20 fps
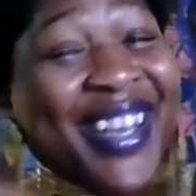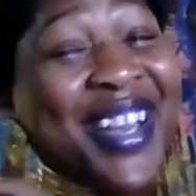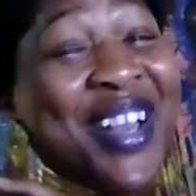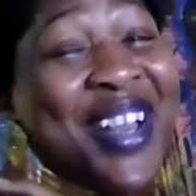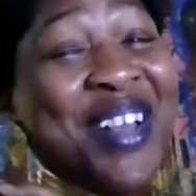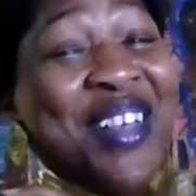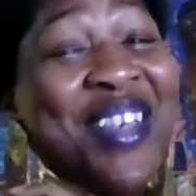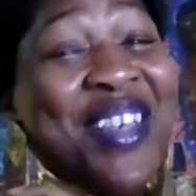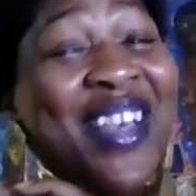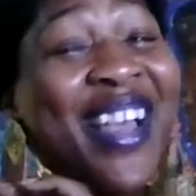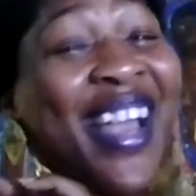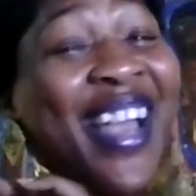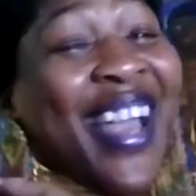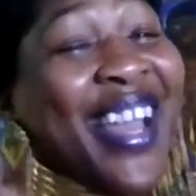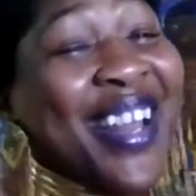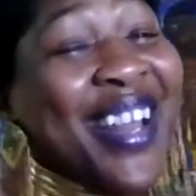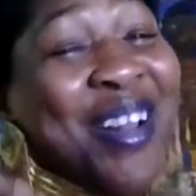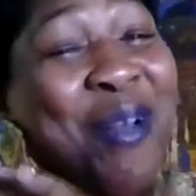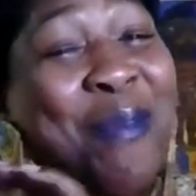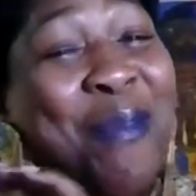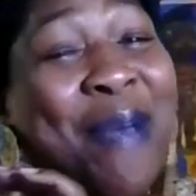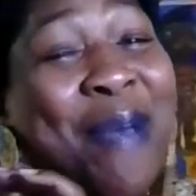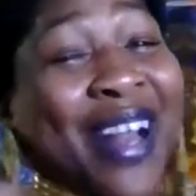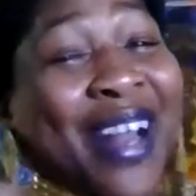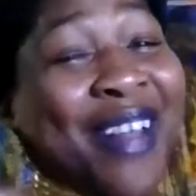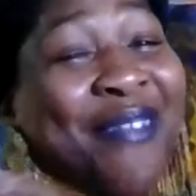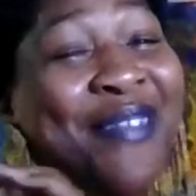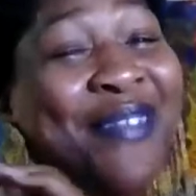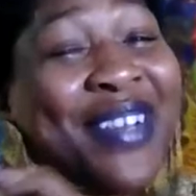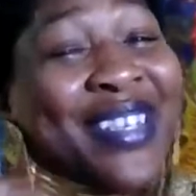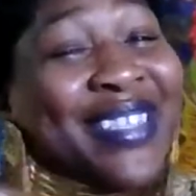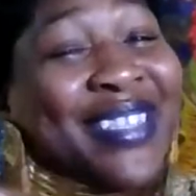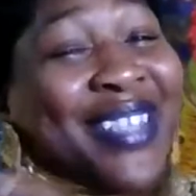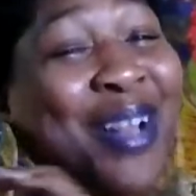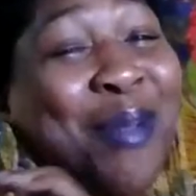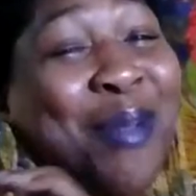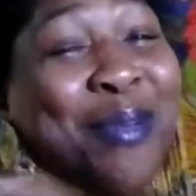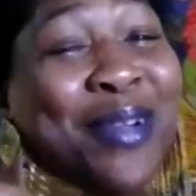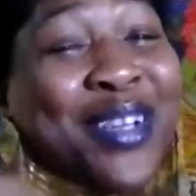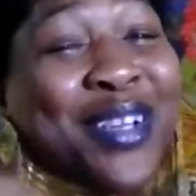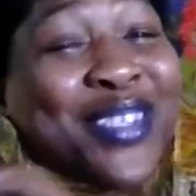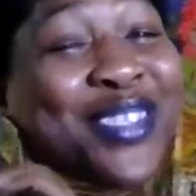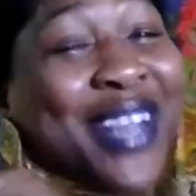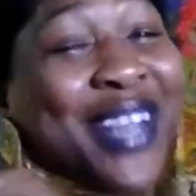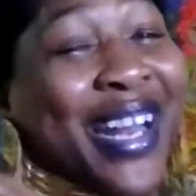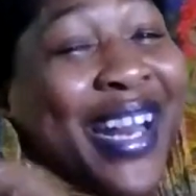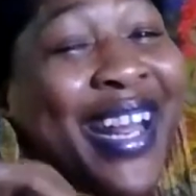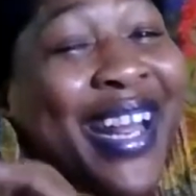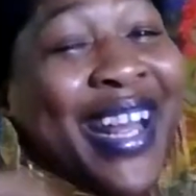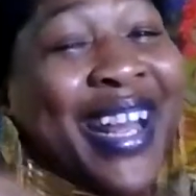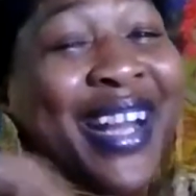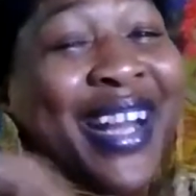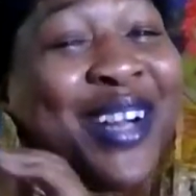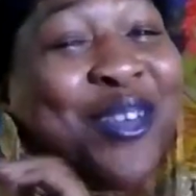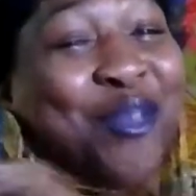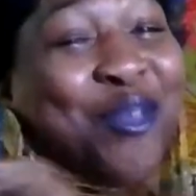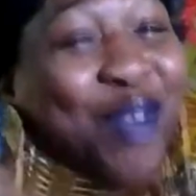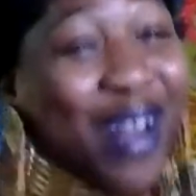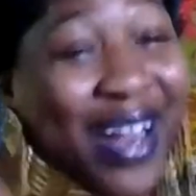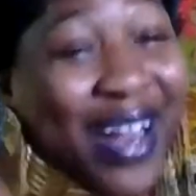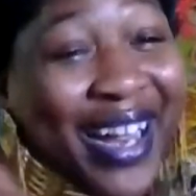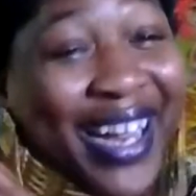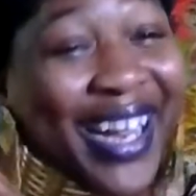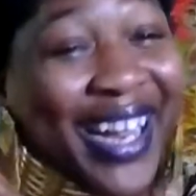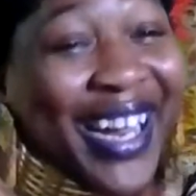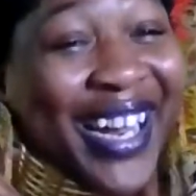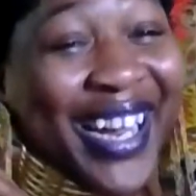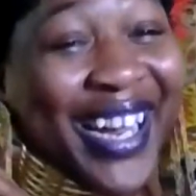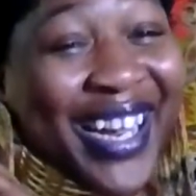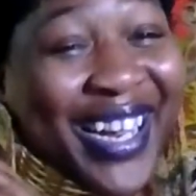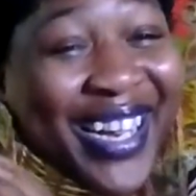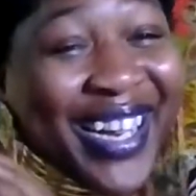Ain't nobody finna sit here trying to act grand.